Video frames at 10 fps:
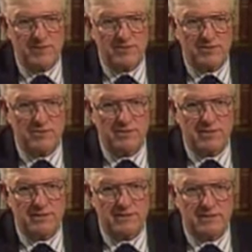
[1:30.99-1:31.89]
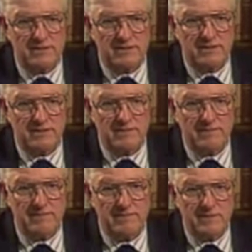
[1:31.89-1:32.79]
told us
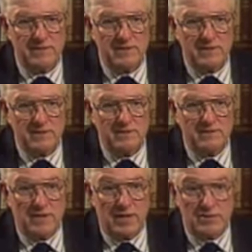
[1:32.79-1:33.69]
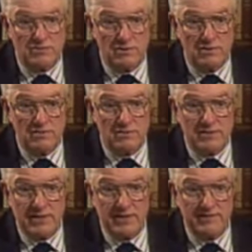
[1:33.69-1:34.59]
that Oswald was
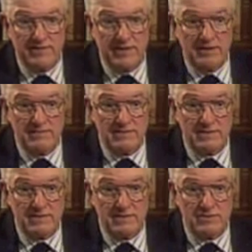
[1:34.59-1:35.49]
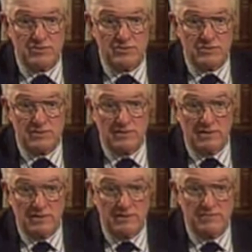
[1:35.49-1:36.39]
not involved in the shooting at
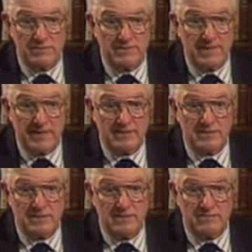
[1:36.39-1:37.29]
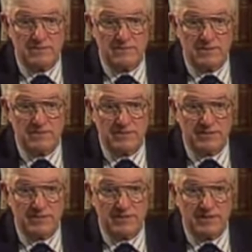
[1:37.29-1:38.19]
all. He was the patsy. He was the one that was
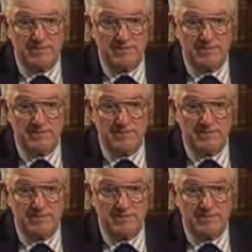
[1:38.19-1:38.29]
set up.